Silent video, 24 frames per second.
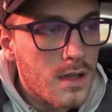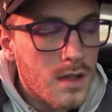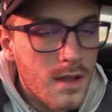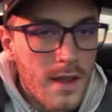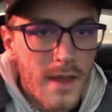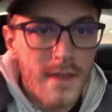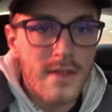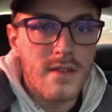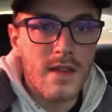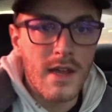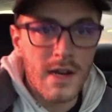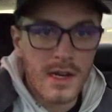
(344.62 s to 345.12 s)

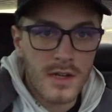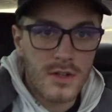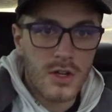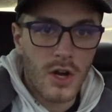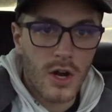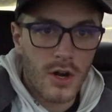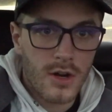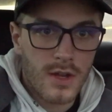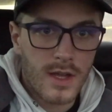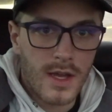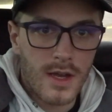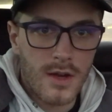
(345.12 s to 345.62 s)
it's getting
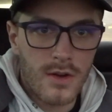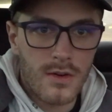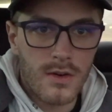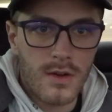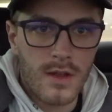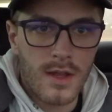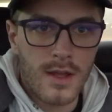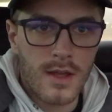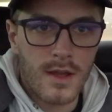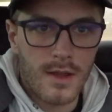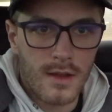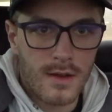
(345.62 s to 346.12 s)
dark out
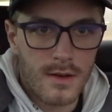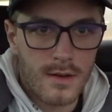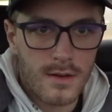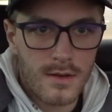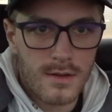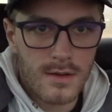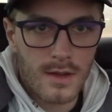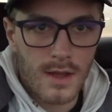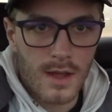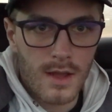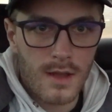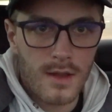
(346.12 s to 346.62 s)

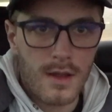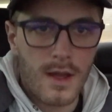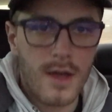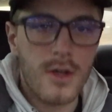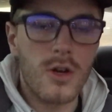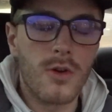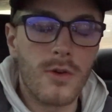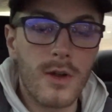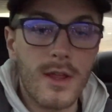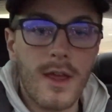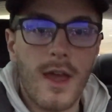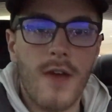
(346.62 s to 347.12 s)
and I
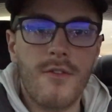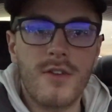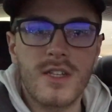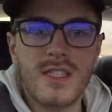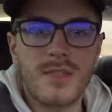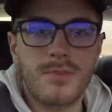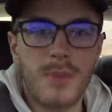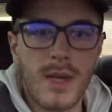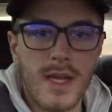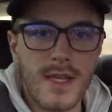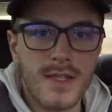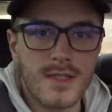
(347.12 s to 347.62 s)
don't really have a
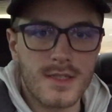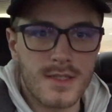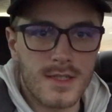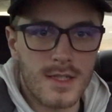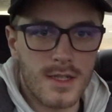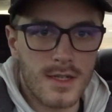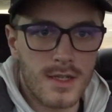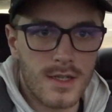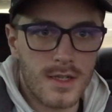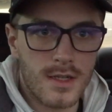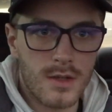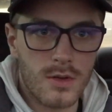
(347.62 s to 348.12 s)
space
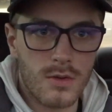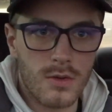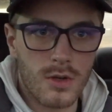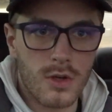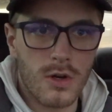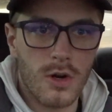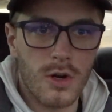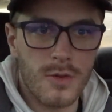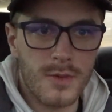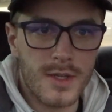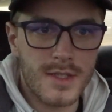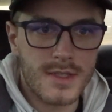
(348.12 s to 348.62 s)
to
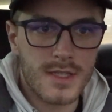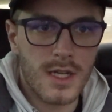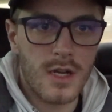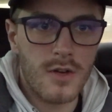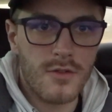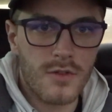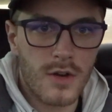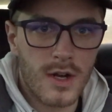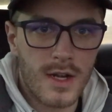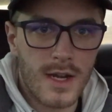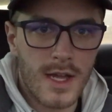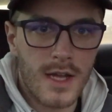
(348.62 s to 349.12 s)
record
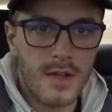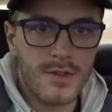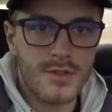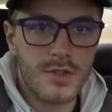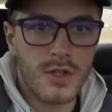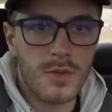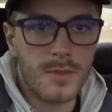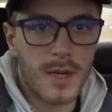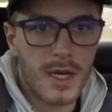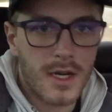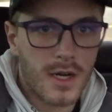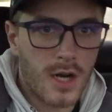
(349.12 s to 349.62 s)
myself right now,
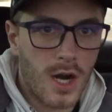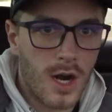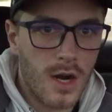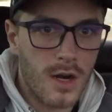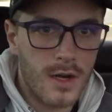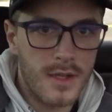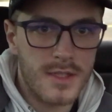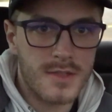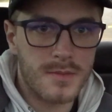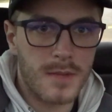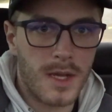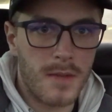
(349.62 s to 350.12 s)
so my
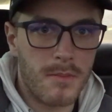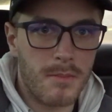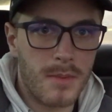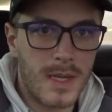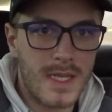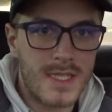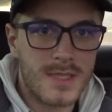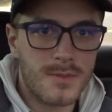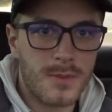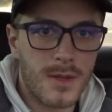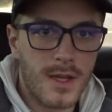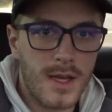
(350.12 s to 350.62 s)
car is my
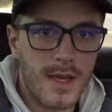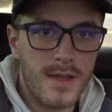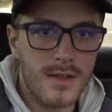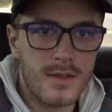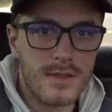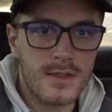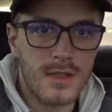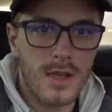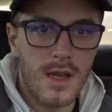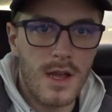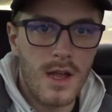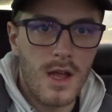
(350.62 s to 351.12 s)
best
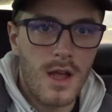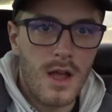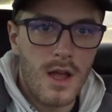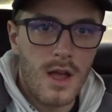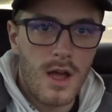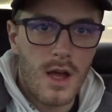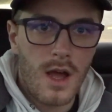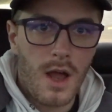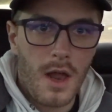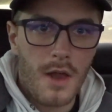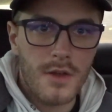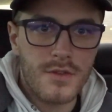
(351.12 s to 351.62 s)
place.
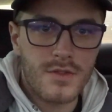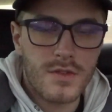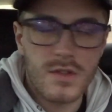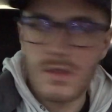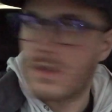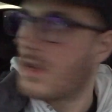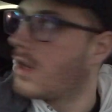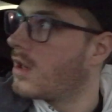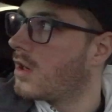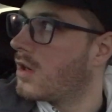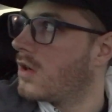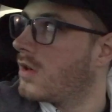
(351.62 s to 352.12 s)

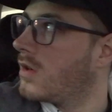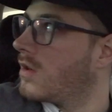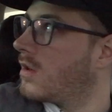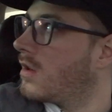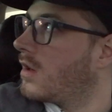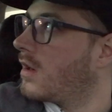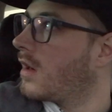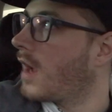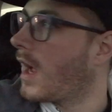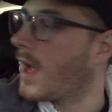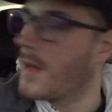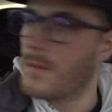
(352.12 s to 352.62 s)

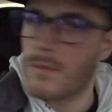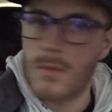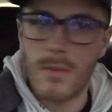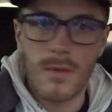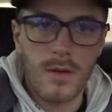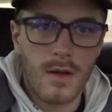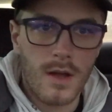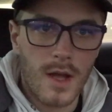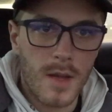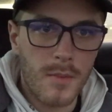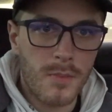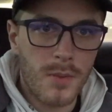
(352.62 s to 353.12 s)
So
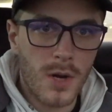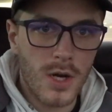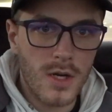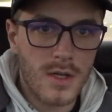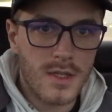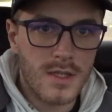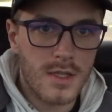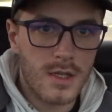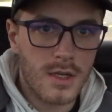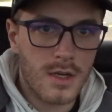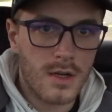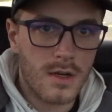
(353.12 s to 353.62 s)
I'm
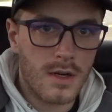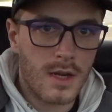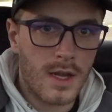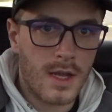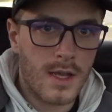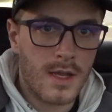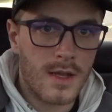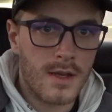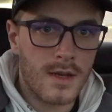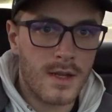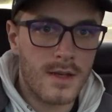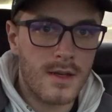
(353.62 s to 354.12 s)
parked here,
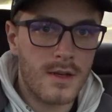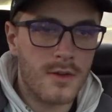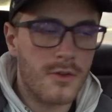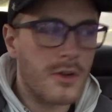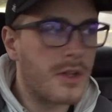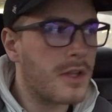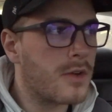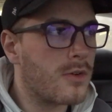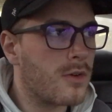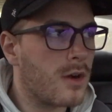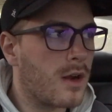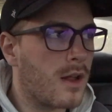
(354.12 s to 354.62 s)
and I didn't
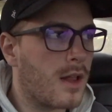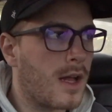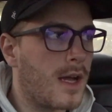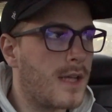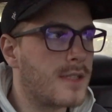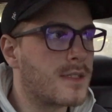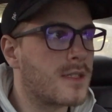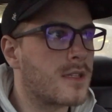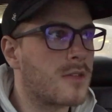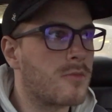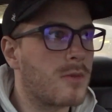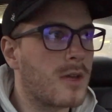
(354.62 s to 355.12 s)
really
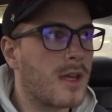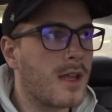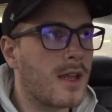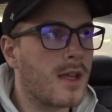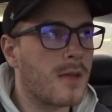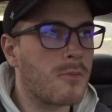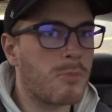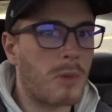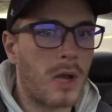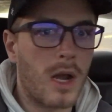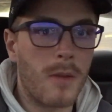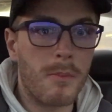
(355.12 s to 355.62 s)
realize at the
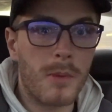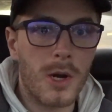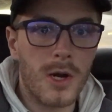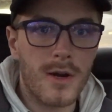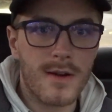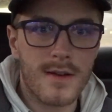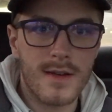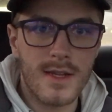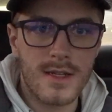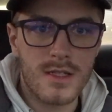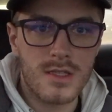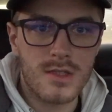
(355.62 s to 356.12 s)
beginning, but I'm
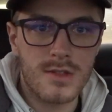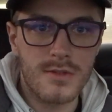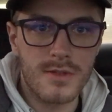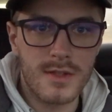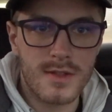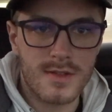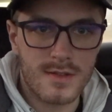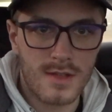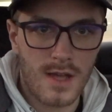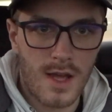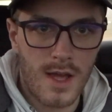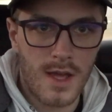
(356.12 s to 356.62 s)
parked next to
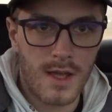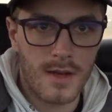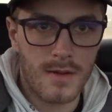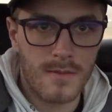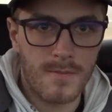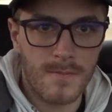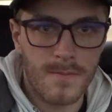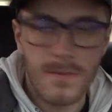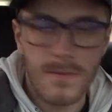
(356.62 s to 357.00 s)
a sign,